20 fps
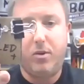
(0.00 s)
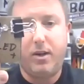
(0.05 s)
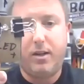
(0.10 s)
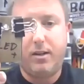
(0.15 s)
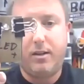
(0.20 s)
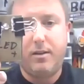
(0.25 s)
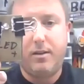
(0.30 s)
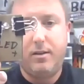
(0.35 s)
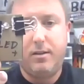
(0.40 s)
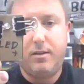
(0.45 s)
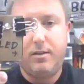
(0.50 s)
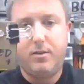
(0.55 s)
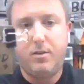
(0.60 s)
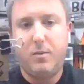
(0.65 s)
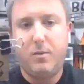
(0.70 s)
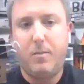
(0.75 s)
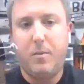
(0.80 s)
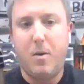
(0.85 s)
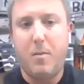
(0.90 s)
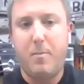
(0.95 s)
brick.
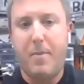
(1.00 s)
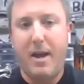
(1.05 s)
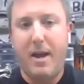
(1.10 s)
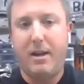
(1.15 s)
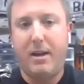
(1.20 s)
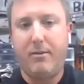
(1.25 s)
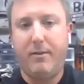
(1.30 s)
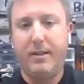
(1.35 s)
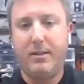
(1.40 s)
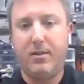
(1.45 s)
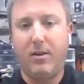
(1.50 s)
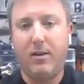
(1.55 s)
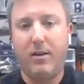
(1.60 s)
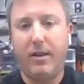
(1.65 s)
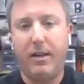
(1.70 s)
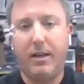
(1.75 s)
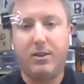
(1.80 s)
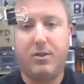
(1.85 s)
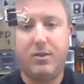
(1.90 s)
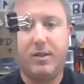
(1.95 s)
So our batteries are
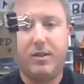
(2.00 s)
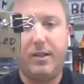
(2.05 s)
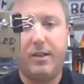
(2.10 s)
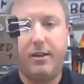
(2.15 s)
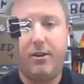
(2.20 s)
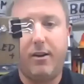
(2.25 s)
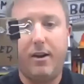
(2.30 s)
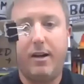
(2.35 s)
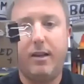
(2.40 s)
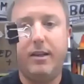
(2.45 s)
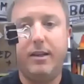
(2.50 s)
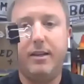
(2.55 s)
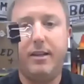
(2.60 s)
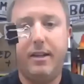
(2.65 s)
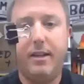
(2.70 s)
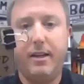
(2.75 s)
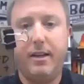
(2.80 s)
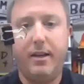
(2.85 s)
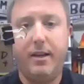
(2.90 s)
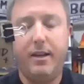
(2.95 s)
electricity, our
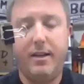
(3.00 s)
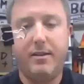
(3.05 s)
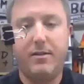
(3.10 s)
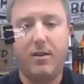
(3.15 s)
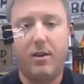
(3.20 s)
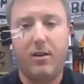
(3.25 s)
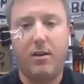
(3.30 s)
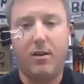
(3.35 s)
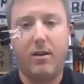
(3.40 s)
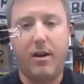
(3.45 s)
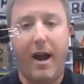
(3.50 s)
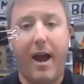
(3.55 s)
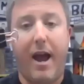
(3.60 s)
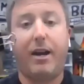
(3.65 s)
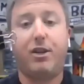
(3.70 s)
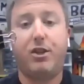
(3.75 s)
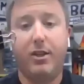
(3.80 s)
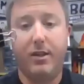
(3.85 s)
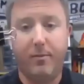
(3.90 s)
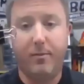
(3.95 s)
LED is our
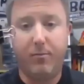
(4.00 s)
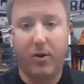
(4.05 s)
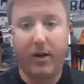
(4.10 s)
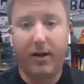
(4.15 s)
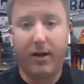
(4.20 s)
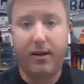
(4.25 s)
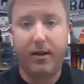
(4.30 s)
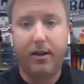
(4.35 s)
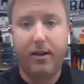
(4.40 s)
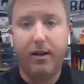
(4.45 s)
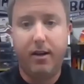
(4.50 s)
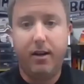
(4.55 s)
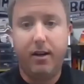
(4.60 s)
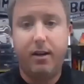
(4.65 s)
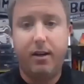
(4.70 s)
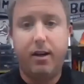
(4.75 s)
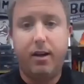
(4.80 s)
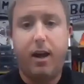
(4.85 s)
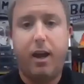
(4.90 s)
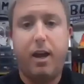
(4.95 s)
action brick.
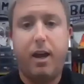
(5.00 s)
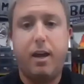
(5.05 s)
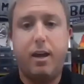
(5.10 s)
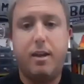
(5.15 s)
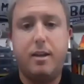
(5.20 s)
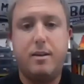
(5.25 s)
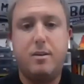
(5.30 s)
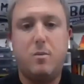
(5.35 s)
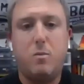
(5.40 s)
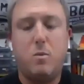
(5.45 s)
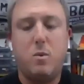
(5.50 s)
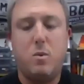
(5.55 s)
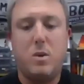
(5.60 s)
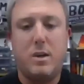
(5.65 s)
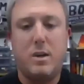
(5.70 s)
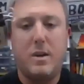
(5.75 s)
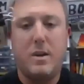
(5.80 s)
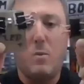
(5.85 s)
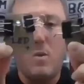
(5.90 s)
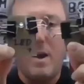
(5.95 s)
And we're
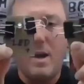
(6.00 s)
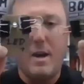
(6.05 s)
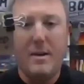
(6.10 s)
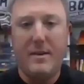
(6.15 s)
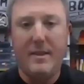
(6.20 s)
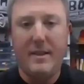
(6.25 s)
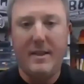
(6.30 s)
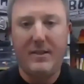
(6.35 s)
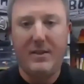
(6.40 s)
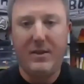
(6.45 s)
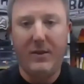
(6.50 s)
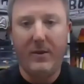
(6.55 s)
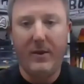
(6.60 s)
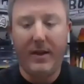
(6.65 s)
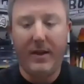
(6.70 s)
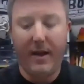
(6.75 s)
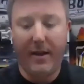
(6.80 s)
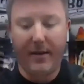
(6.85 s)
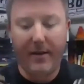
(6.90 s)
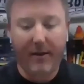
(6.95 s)
gonna wire these two
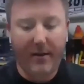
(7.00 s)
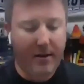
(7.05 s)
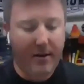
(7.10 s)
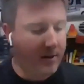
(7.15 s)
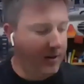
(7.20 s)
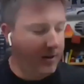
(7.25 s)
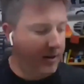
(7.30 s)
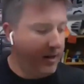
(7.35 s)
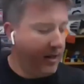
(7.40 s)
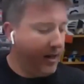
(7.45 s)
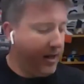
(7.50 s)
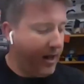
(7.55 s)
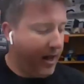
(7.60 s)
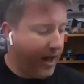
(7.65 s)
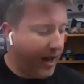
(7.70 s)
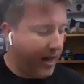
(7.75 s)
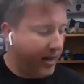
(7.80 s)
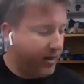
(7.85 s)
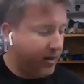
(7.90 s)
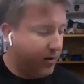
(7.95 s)
together.
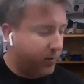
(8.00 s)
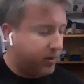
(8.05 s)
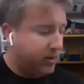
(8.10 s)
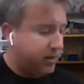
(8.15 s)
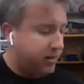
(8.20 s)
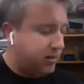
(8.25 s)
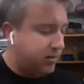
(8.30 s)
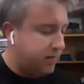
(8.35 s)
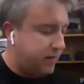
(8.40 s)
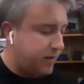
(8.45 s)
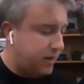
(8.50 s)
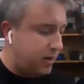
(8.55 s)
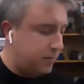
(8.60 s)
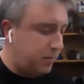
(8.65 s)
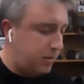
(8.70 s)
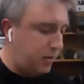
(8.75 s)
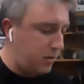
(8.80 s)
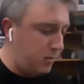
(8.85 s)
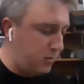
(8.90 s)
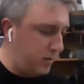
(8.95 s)
And then we're gonna develop
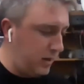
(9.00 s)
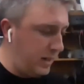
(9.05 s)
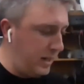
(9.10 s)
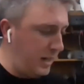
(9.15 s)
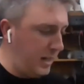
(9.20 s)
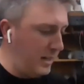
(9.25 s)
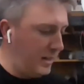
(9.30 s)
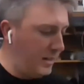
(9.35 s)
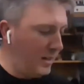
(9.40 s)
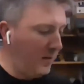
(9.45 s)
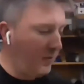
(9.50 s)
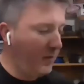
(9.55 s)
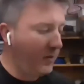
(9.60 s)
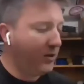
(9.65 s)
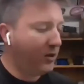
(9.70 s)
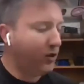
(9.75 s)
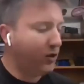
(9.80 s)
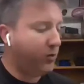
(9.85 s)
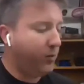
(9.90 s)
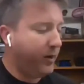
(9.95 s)
three
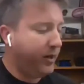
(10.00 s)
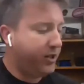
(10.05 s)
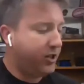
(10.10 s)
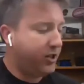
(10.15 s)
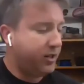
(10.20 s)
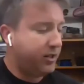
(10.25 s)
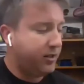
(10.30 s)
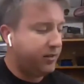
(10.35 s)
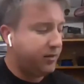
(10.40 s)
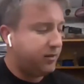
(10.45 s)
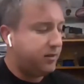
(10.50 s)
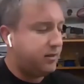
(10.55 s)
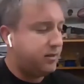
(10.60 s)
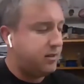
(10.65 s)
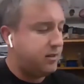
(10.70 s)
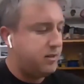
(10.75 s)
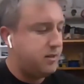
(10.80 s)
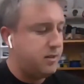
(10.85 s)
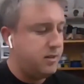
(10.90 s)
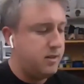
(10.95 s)
different switches.
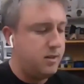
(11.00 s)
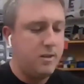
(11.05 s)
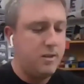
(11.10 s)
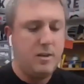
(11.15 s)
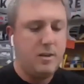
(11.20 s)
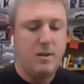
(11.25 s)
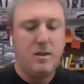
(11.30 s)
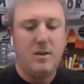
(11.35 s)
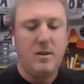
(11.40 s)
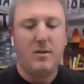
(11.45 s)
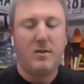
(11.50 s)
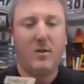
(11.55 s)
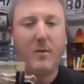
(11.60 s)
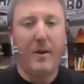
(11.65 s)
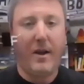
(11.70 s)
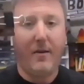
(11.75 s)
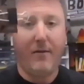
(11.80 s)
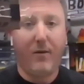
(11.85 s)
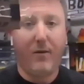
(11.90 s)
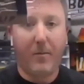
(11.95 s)
So
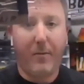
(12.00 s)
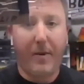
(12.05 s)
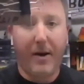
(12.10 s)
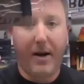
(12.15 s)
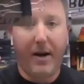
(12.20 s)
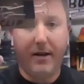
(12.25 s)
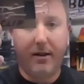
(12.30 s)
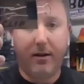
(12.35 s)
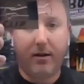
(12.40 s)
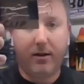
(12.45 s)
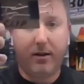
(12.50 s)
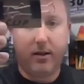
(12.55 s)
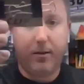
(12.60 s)
we have our binder